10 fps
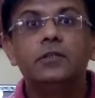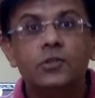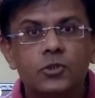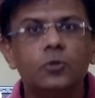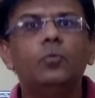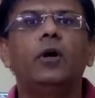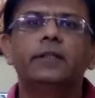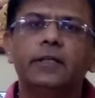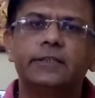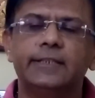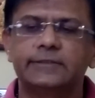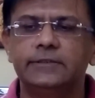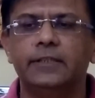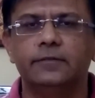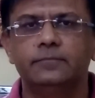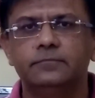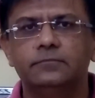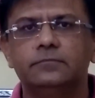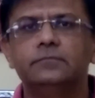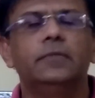Do what the other has done.
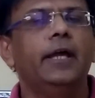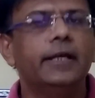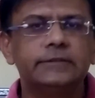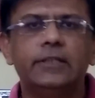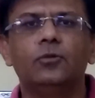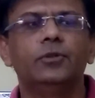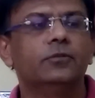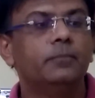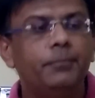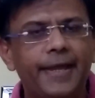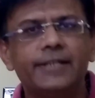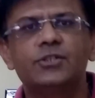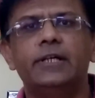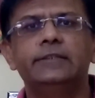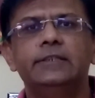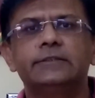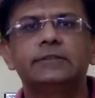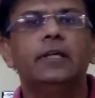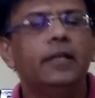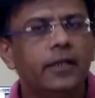As I told you, bank charges,
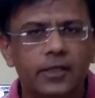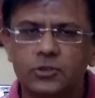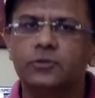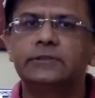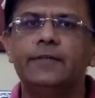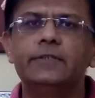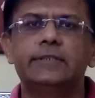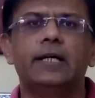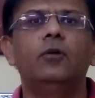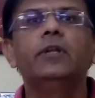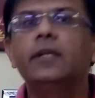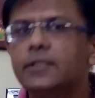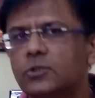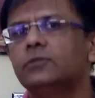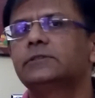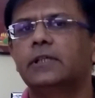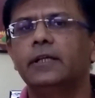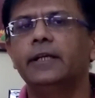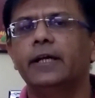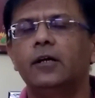interest on savings account, interest on
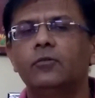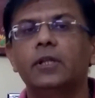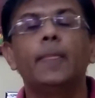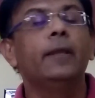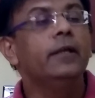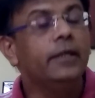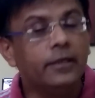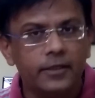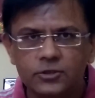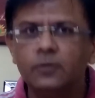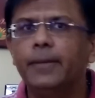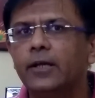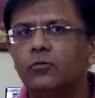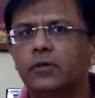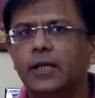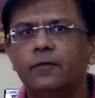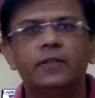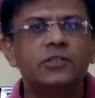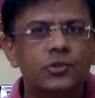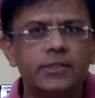current account, interest on bank
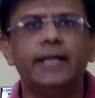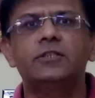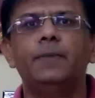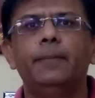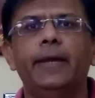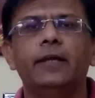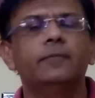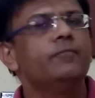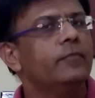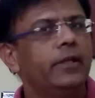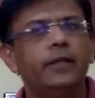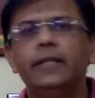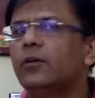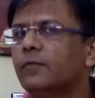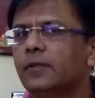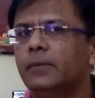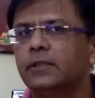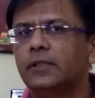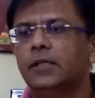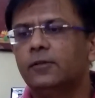overdraft is charged by bank at the end of the
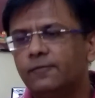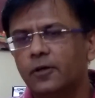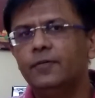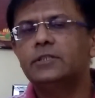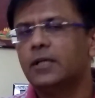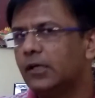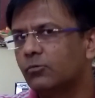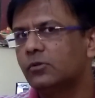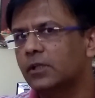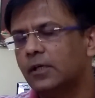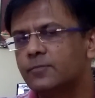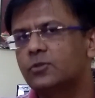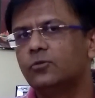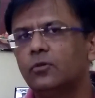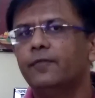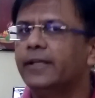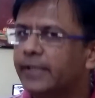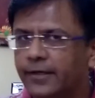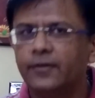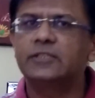month, for which account holder comes to know when
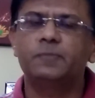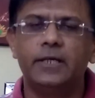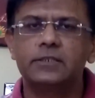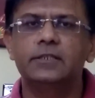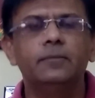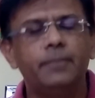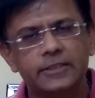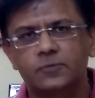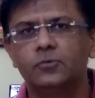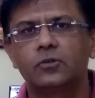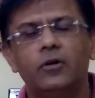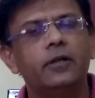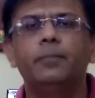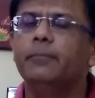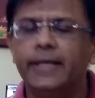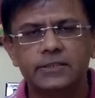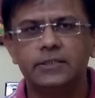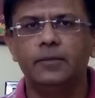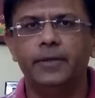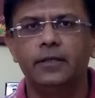the entry is passed passbook or bank
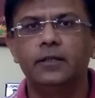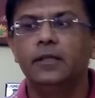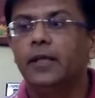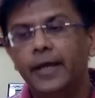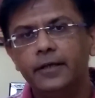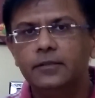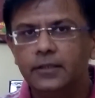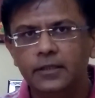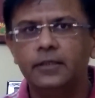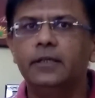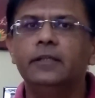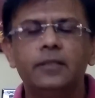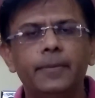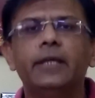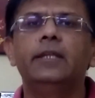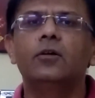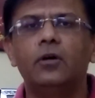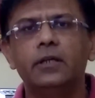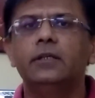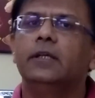statement in the beginning
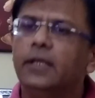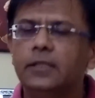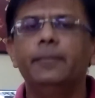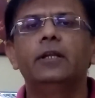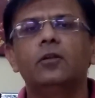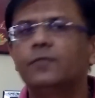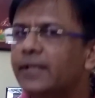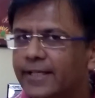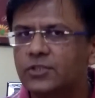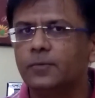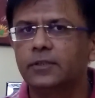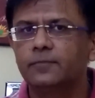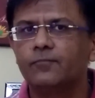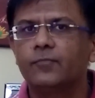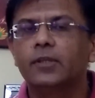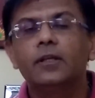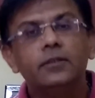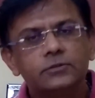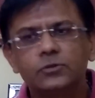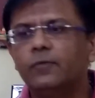or in the middle of the next month.
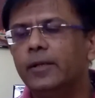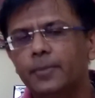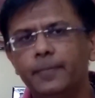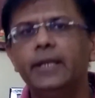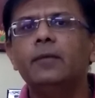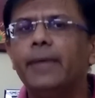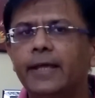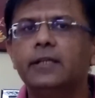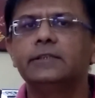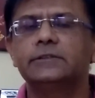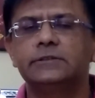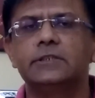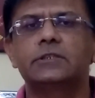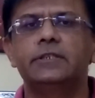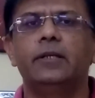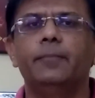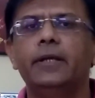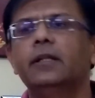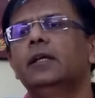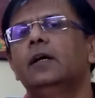So while preparing bank reconciliation
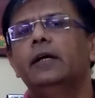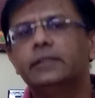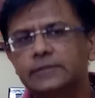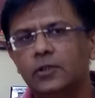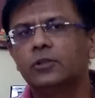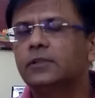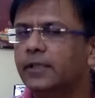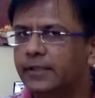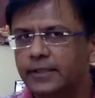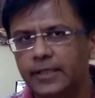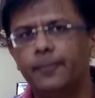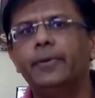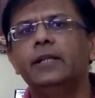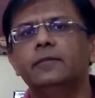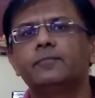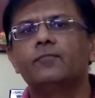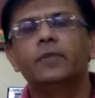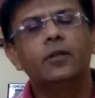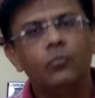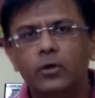statement, say on 30th April,
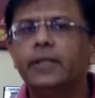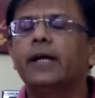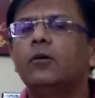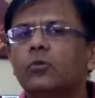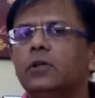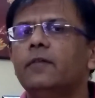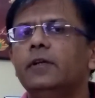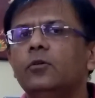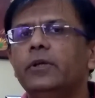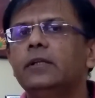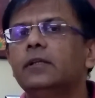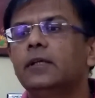what the account holder will do in